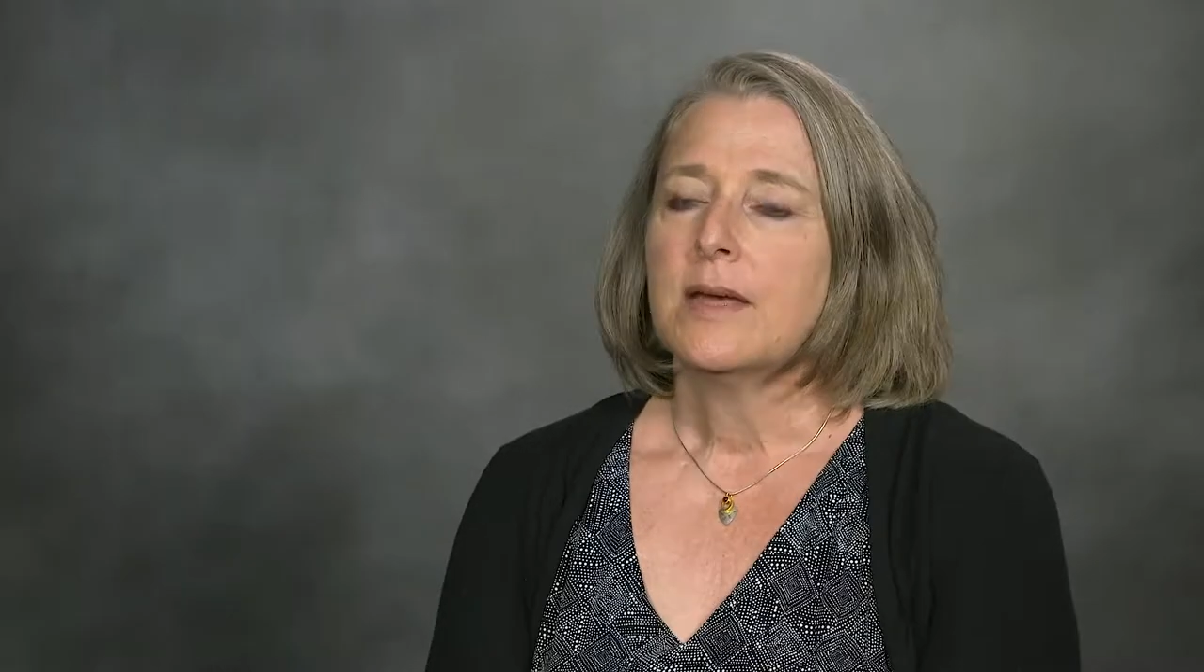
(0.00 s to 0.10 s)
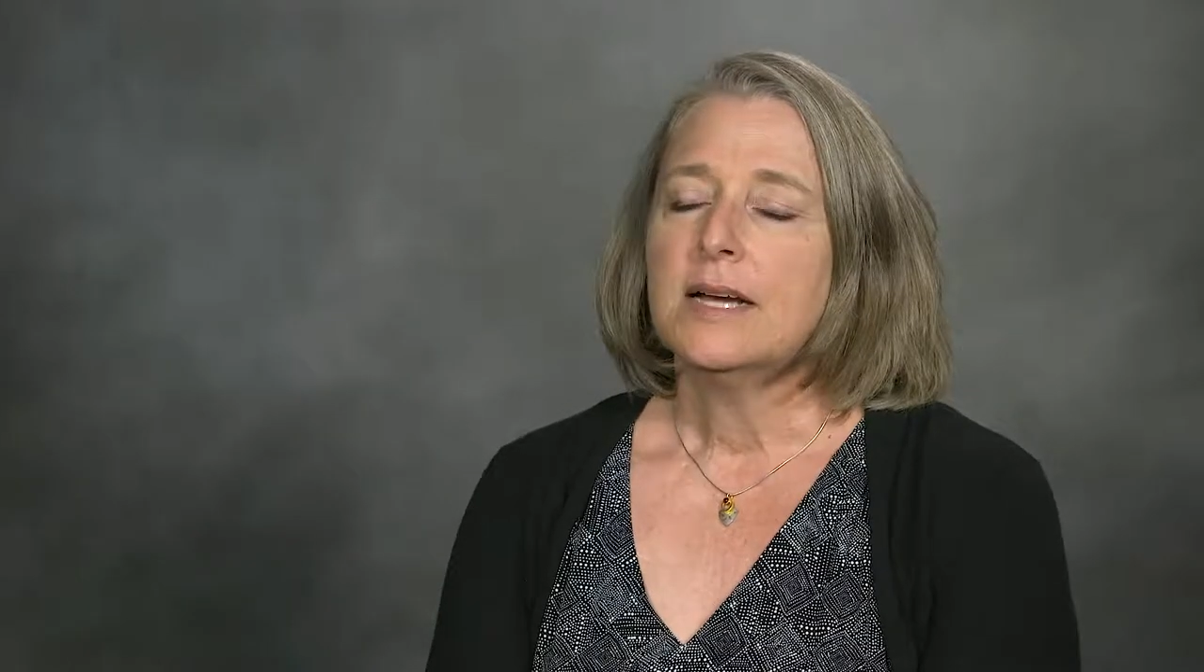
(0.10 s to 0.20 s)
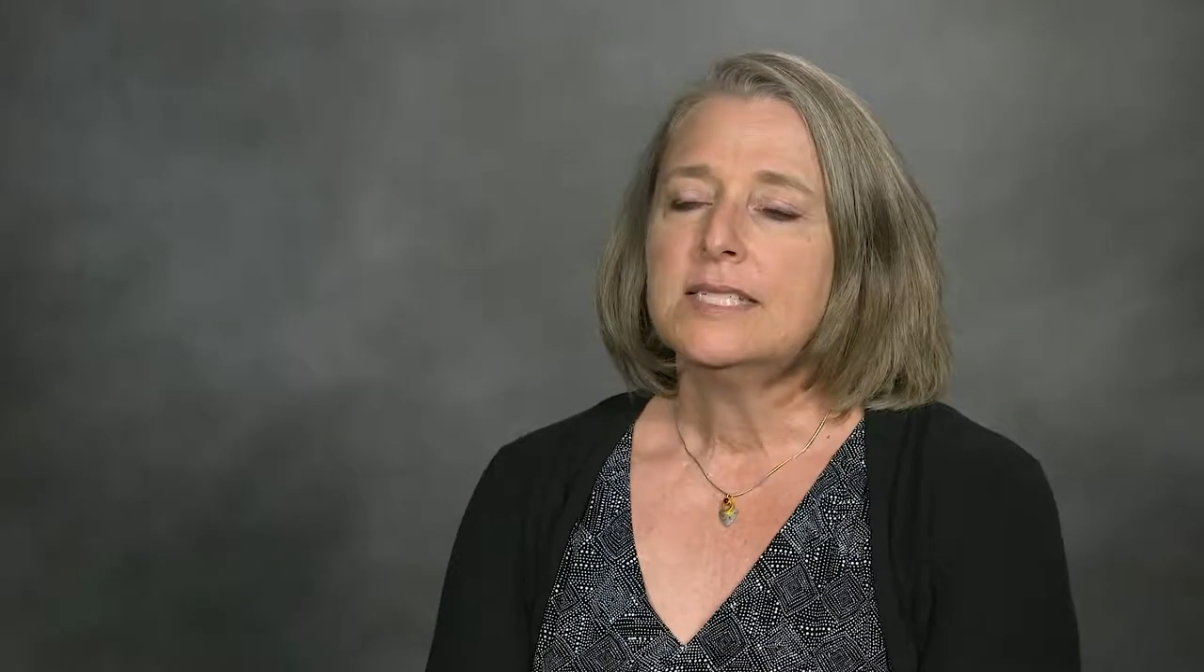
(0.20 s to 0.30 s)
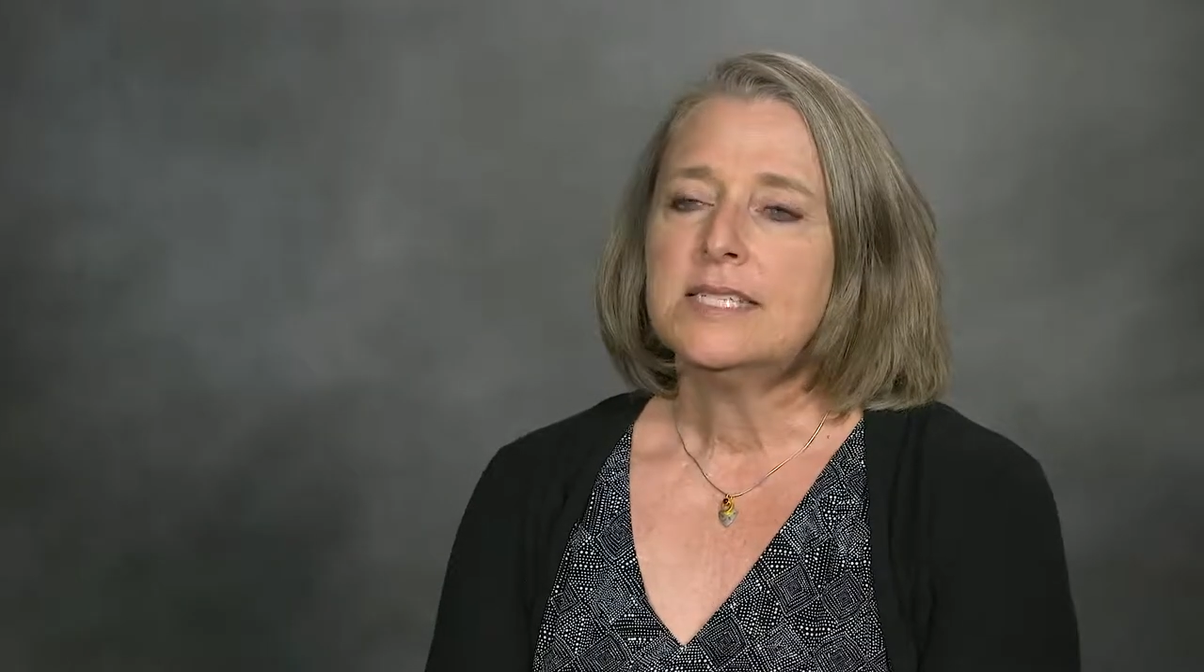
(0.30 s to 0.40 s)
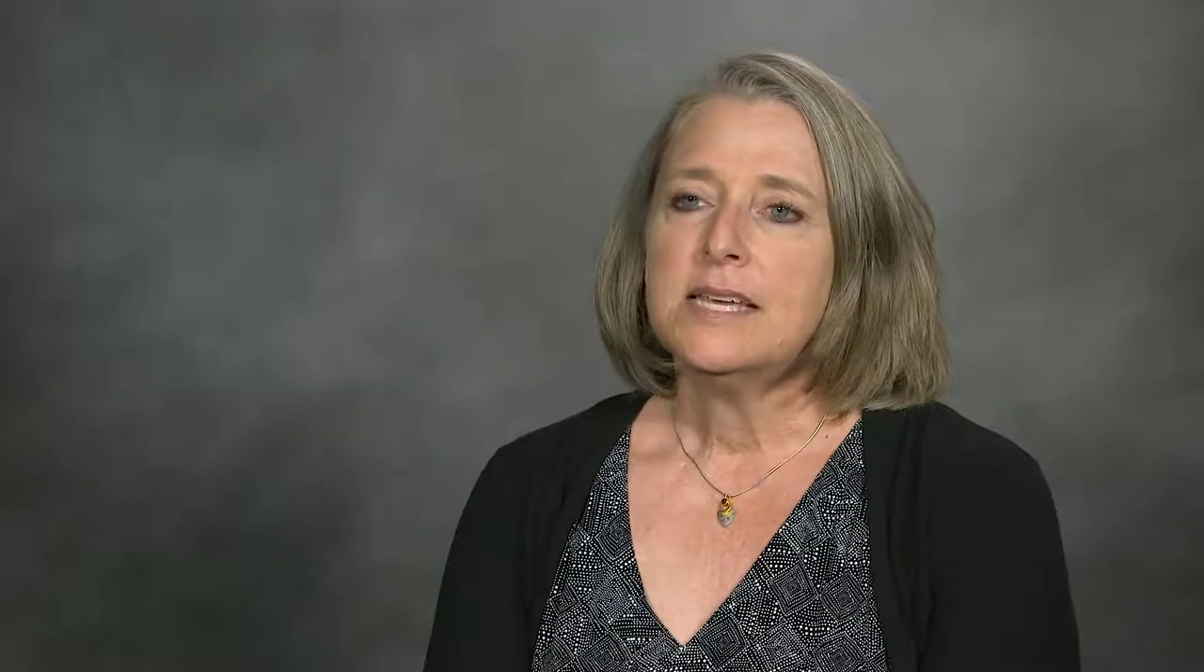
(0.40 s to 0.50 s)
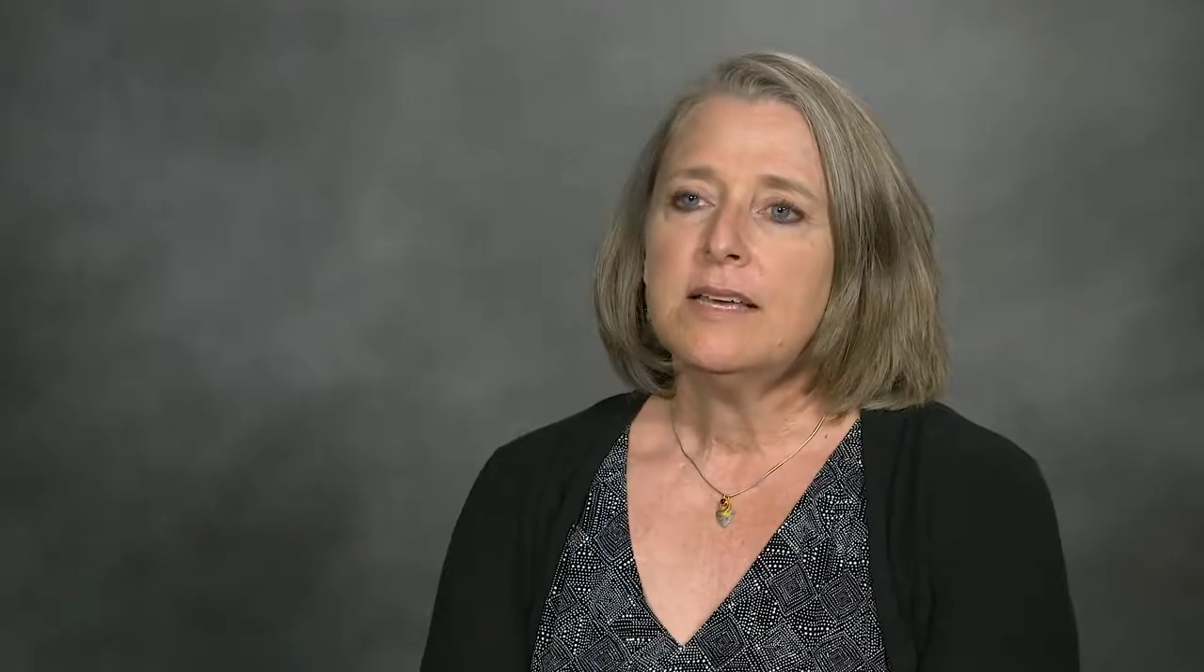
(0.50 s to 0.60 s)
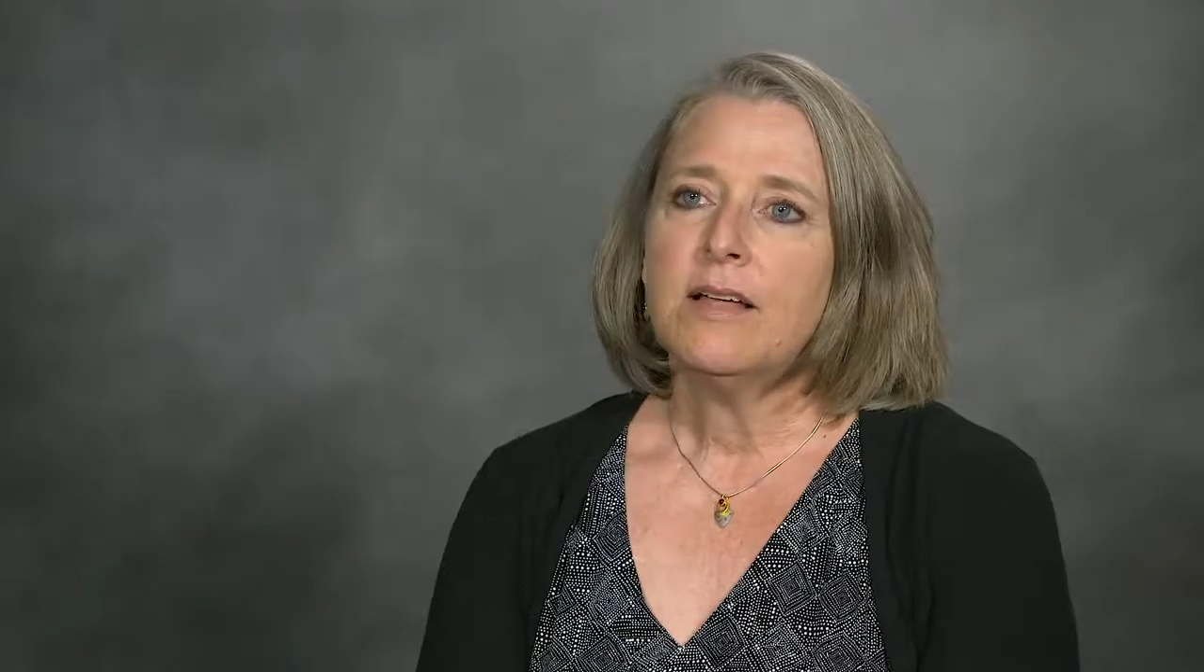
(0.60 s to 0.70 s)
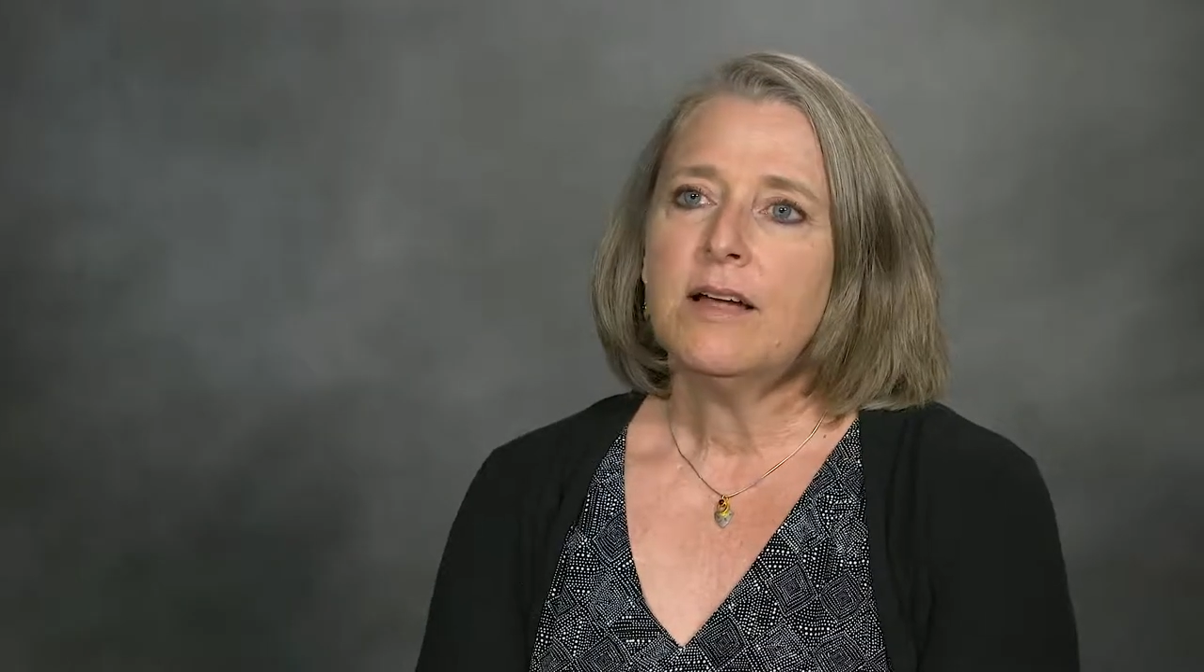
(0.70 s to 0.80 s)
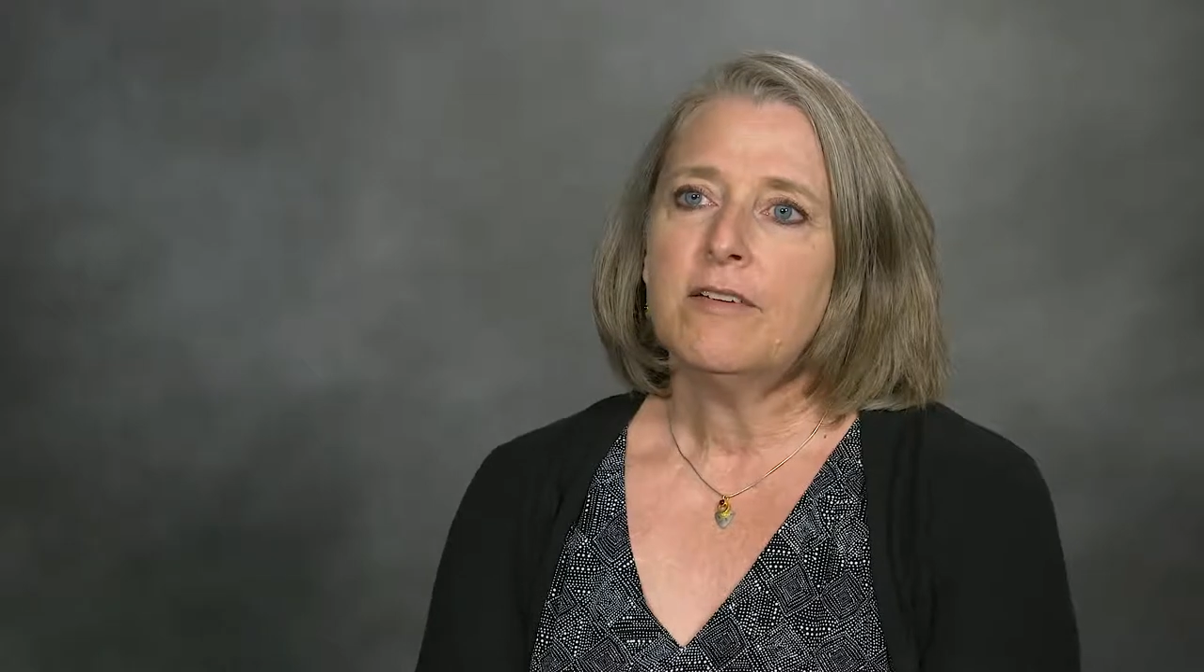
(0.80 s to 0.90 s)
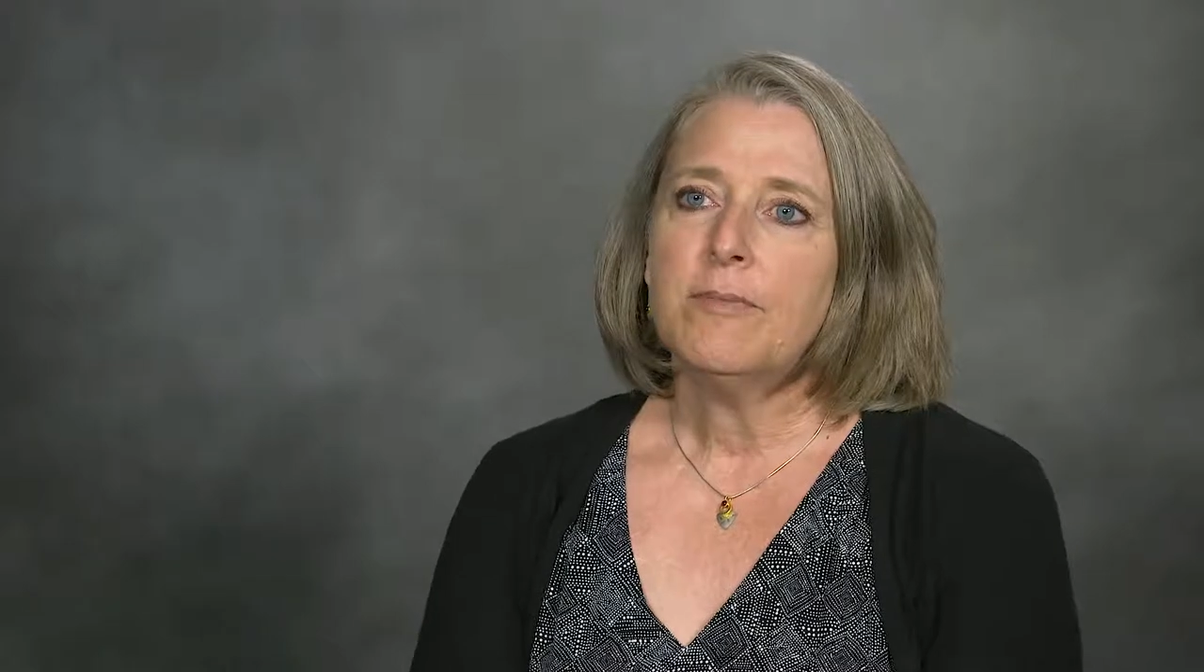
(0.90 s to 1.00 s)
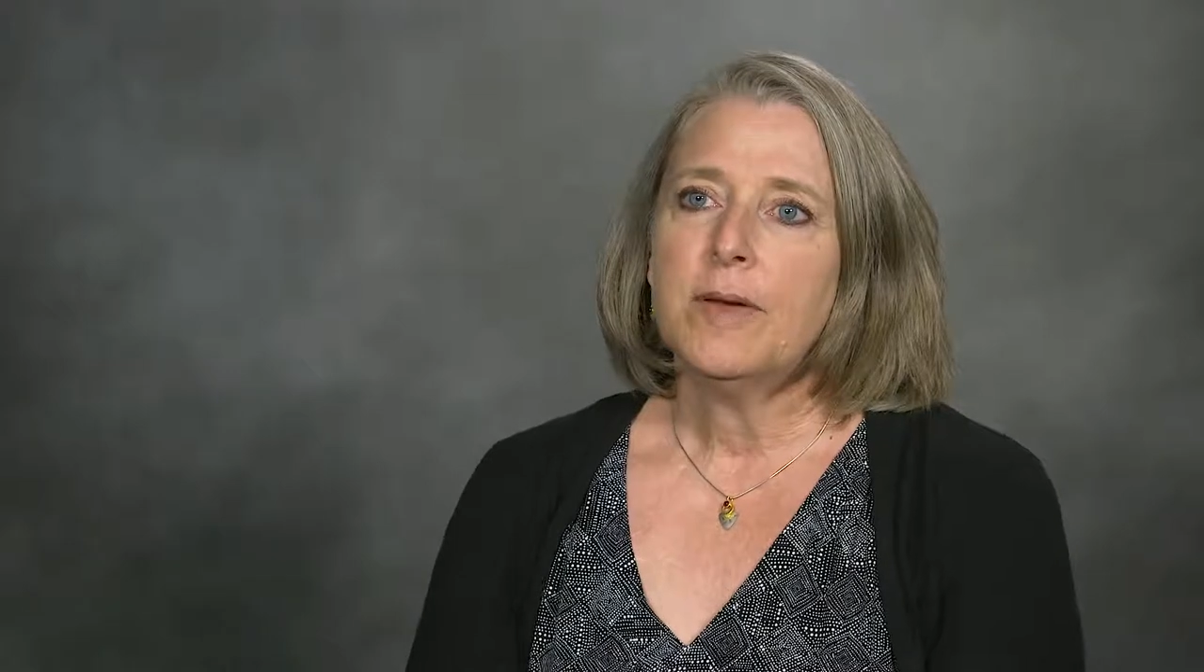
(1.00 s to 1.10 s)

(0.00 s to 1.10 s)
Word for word: I see a lot of